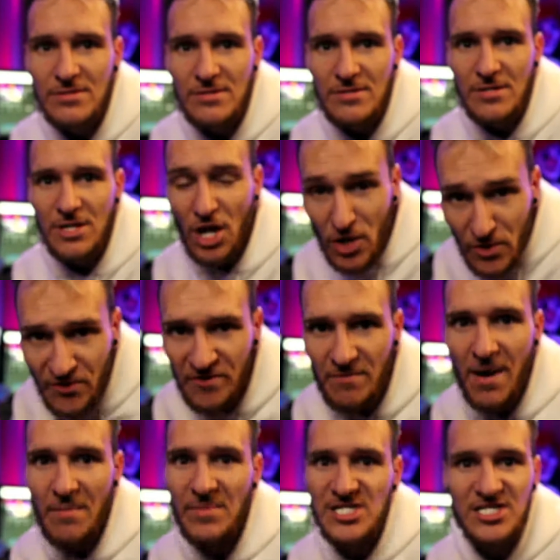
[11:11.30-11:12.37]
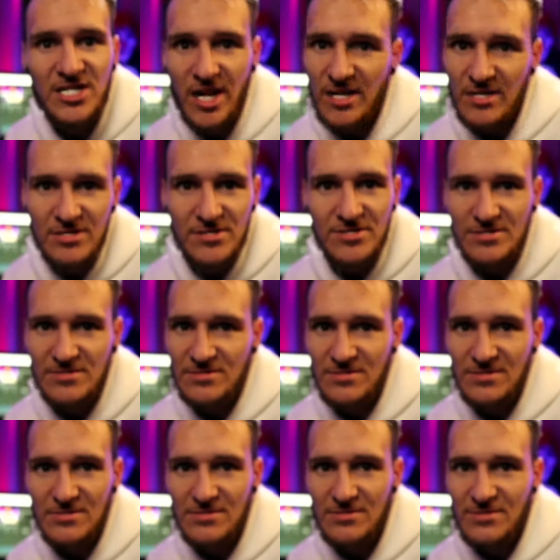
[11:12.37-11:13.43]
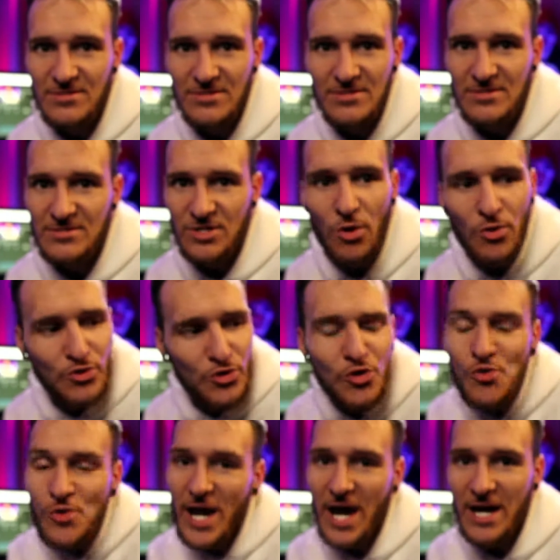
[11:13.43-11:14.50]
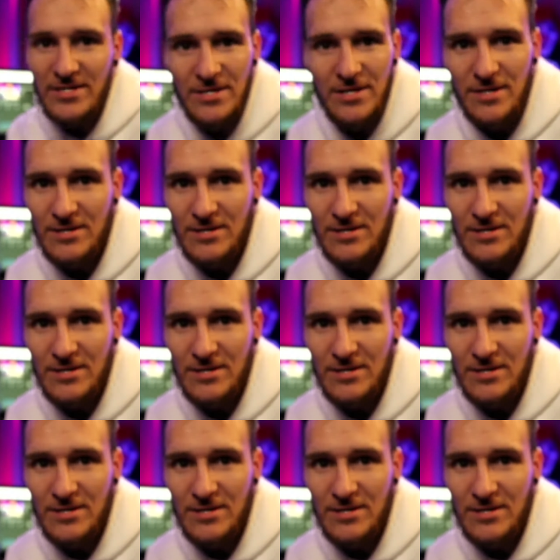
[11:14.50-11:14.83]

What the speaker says: Learn from my mistakes. Don't do what I did.